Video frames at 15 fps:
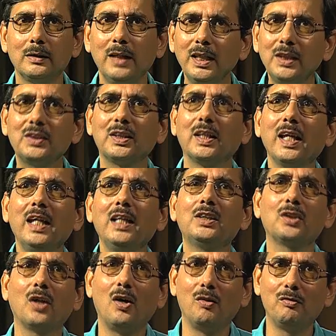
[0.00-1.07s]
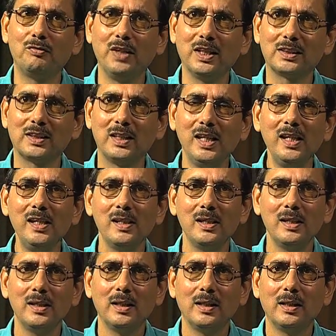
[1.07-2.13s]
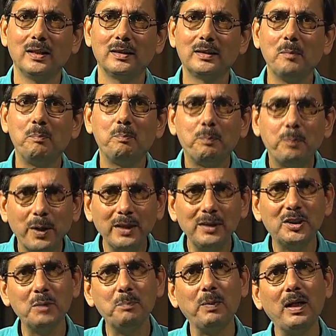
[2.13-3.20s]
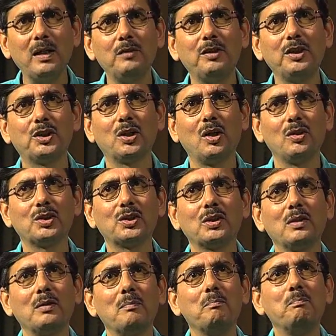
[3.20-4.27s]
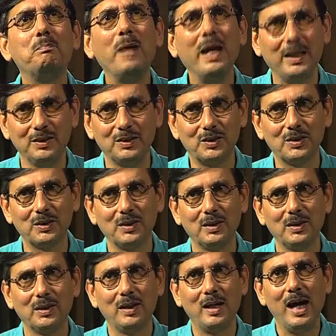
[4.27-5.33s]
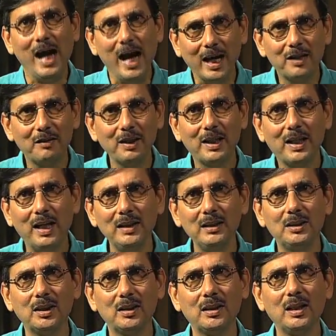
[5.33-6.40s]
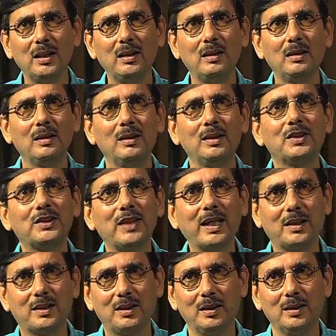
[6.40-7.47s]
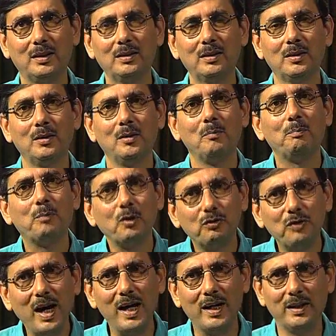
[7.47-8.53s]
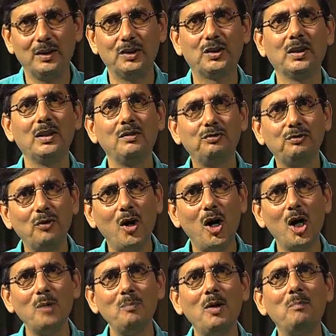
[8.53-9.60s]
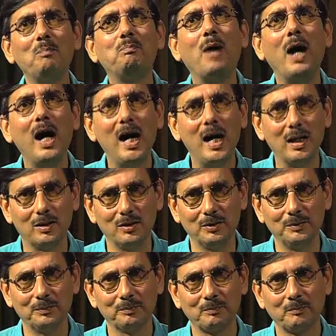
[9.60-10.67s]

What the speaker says: This is obviously the principal resource base. Agricultural sector provides in the form of bhaga